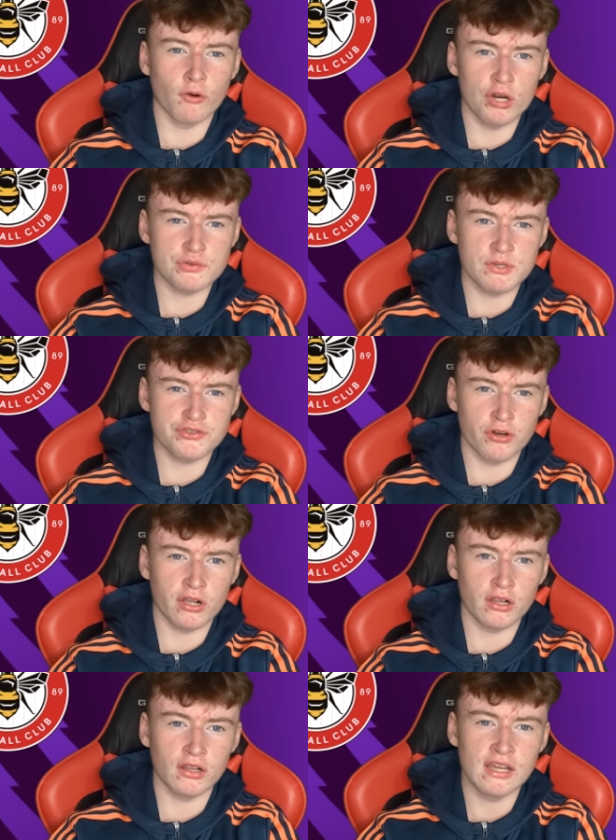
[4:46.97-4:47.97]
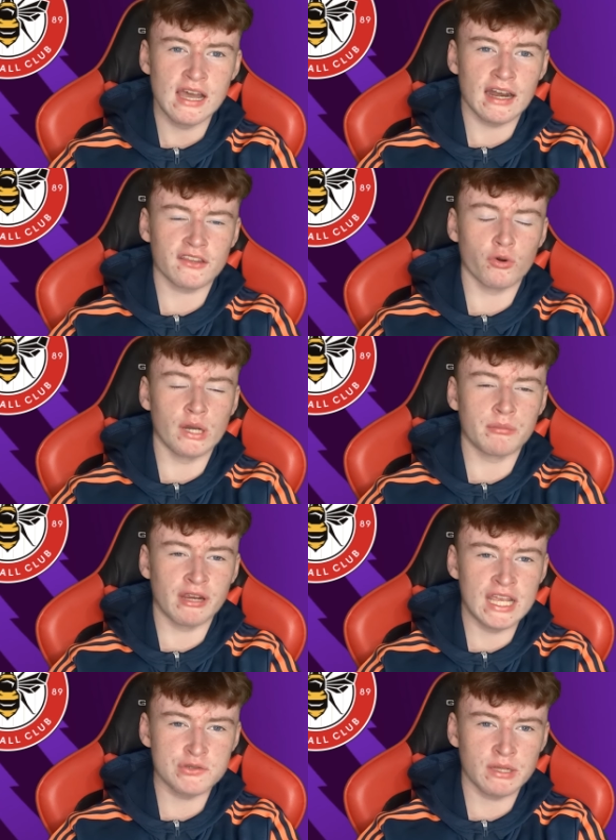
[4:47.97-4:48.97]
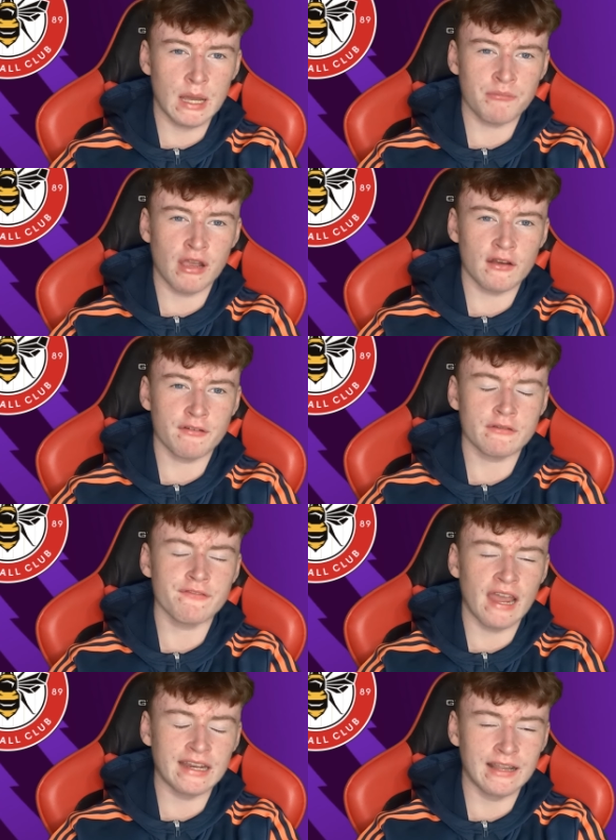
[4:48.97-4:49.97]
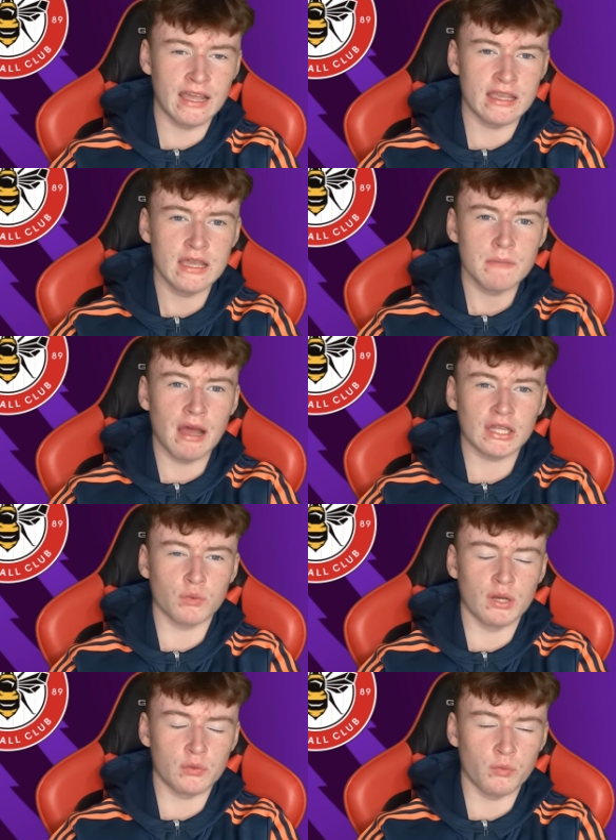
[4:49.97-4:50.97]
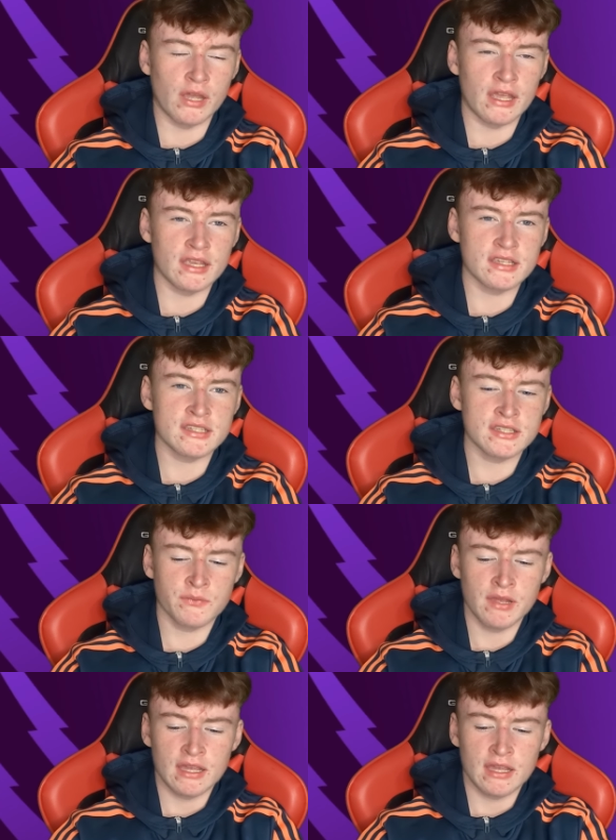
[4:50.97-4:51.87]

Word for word: Forest will struggle, and a Toney Brace will get Brentford finally back to winning ways.